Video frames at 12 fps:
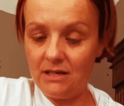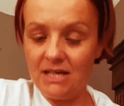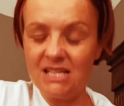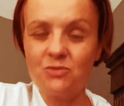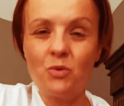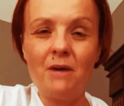
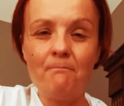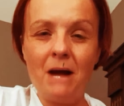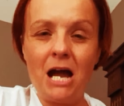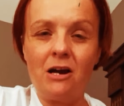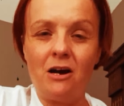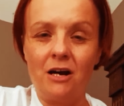it's what
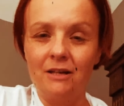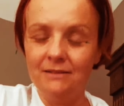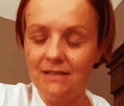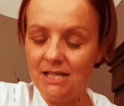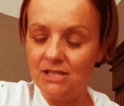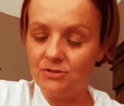my heart
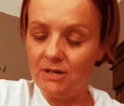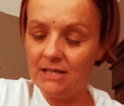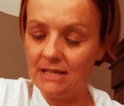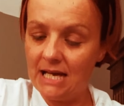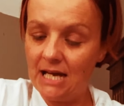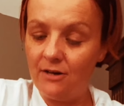needs
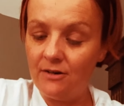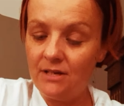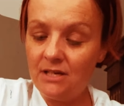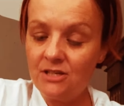right now.